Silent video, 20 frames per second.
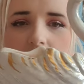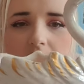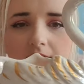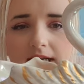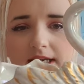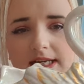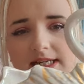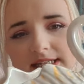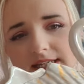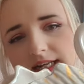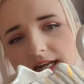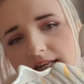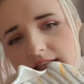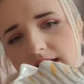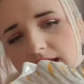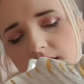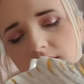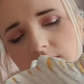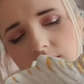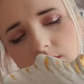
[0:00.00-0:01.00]
can you see, like, the
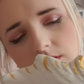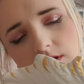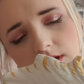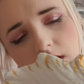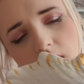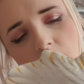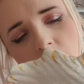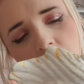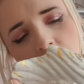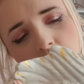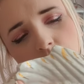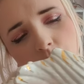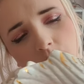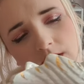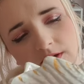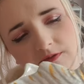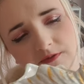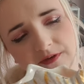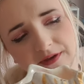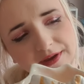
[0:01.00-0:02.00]
little
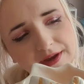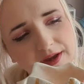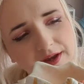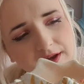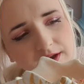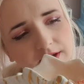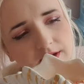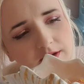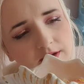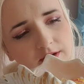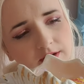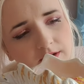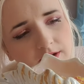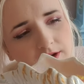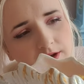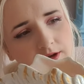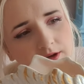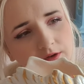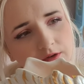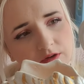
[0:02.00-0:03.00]
holographic
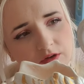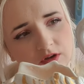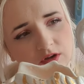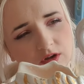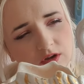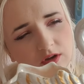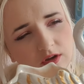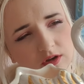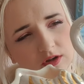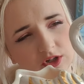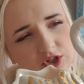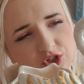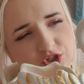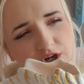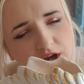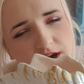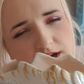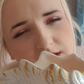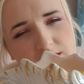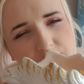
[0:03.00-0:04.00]

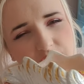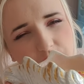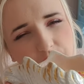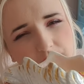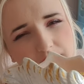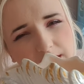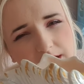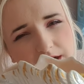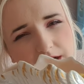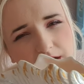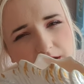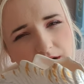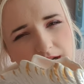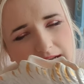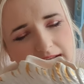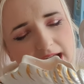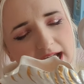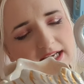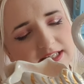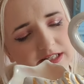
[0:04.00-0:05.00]
shine to it, you know, like
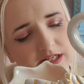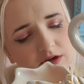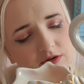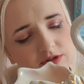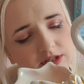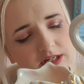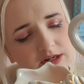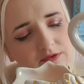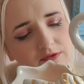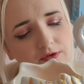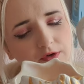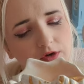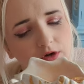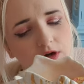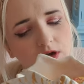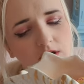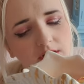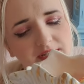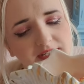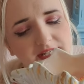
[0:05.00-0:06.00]
it has loads of different
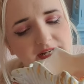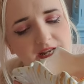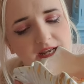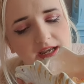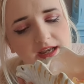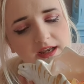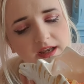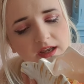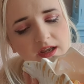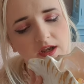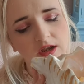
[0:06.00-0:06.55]
colors in it.